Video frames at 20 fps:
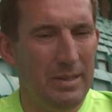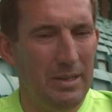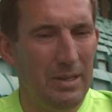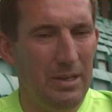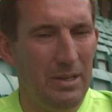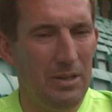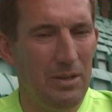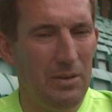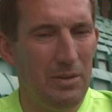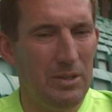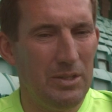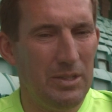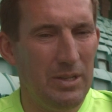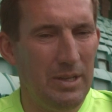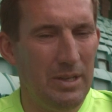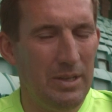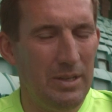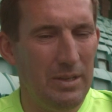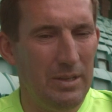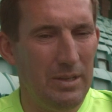you know, is
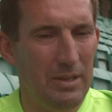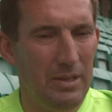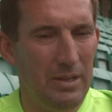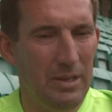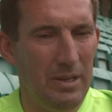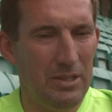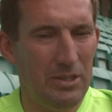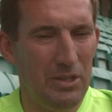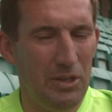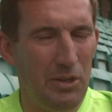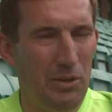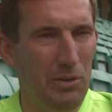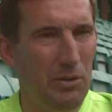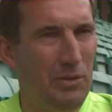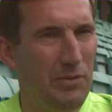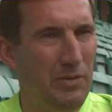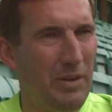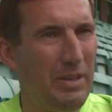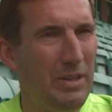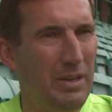a
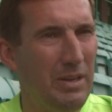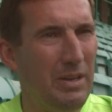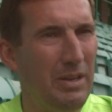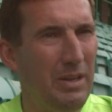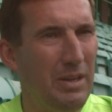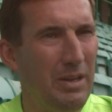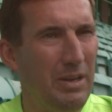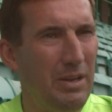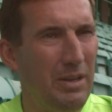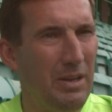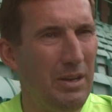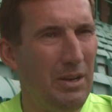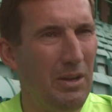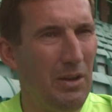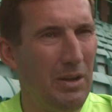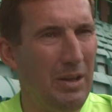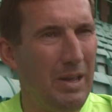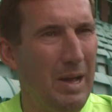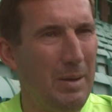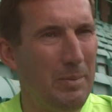huge feather in
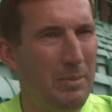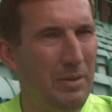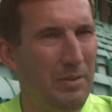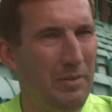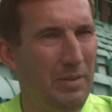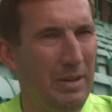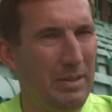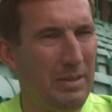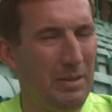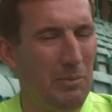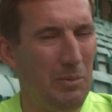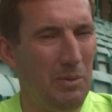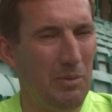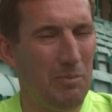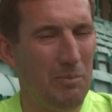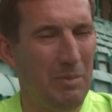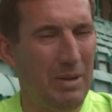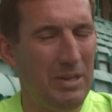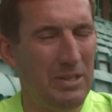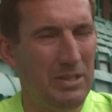our cap. The fact that
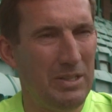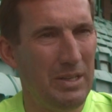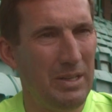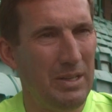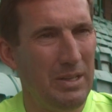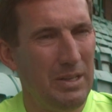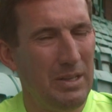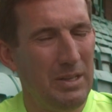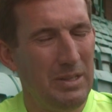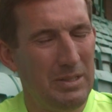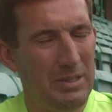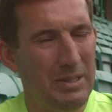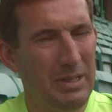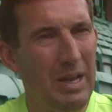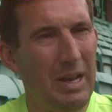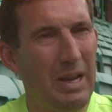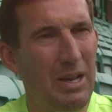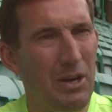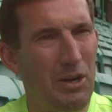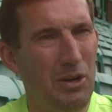we've managed to
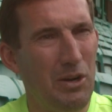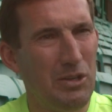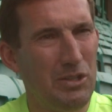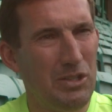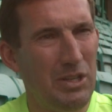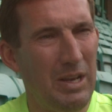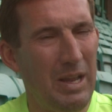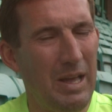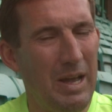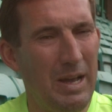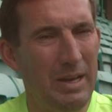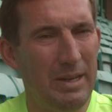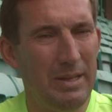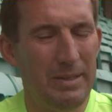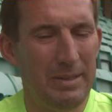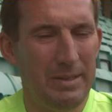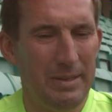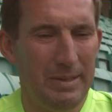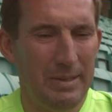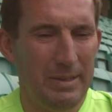get it across the line,
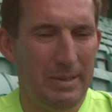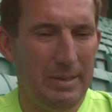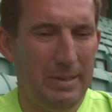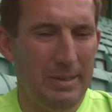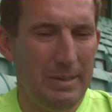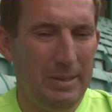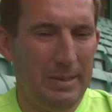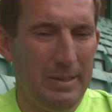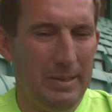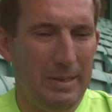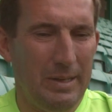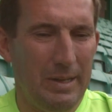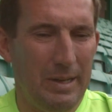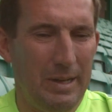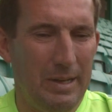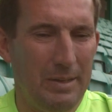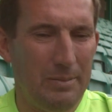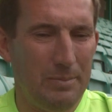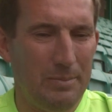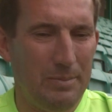
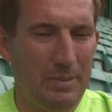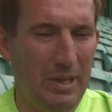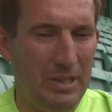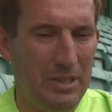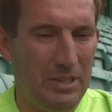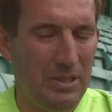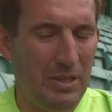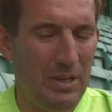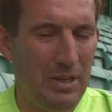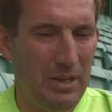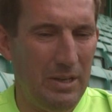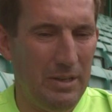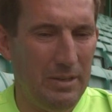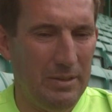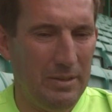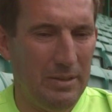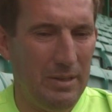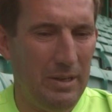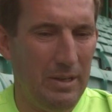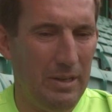and it's a
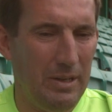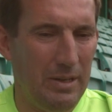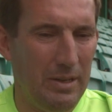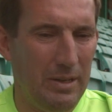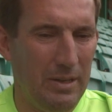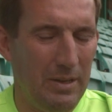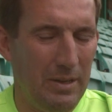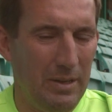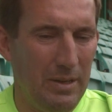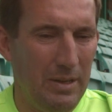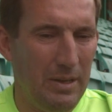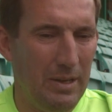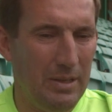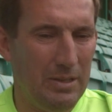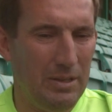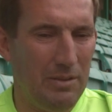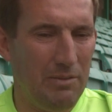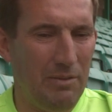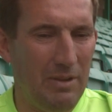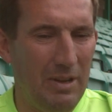
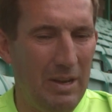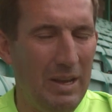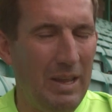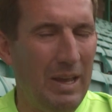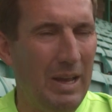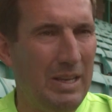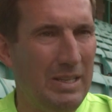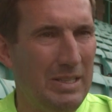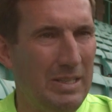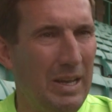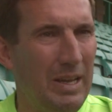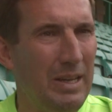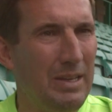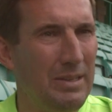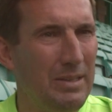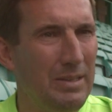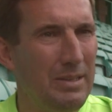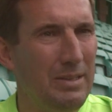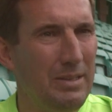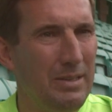really
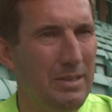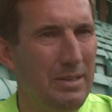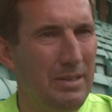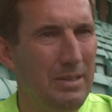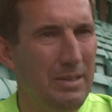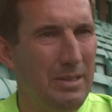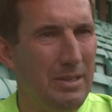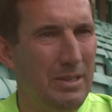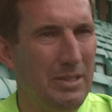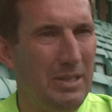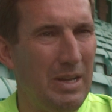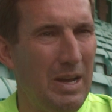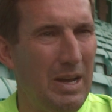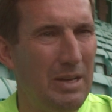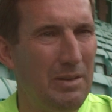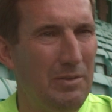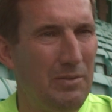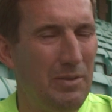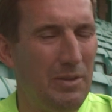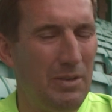exciting
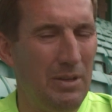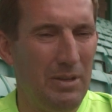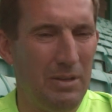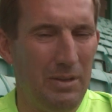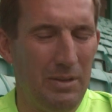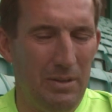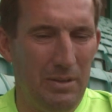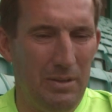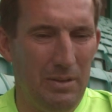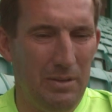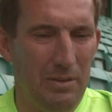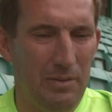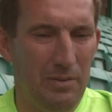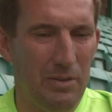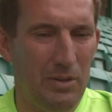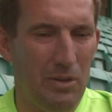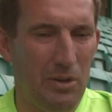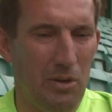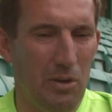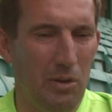signing for
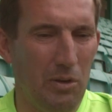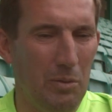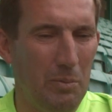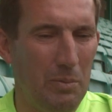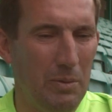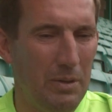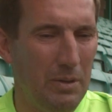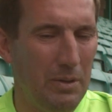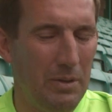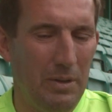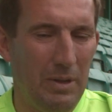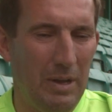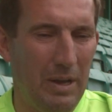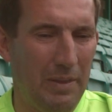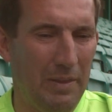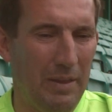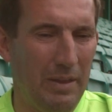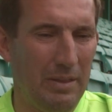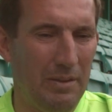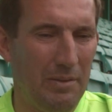the club.
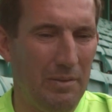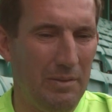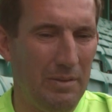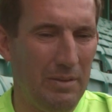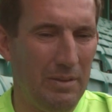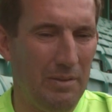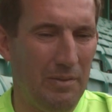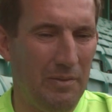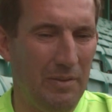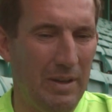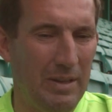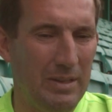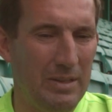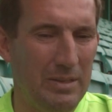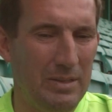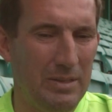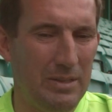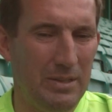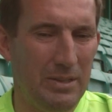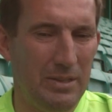I think the
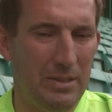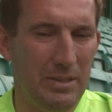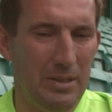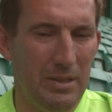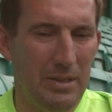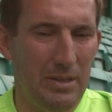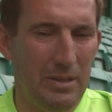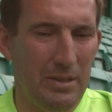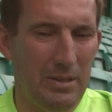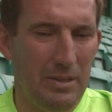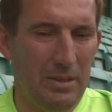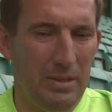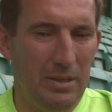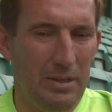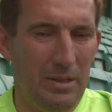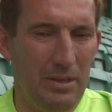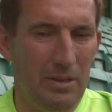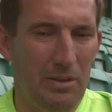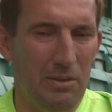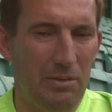fans,
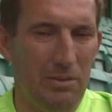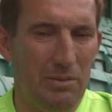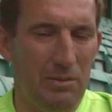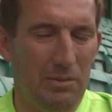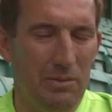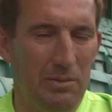you know,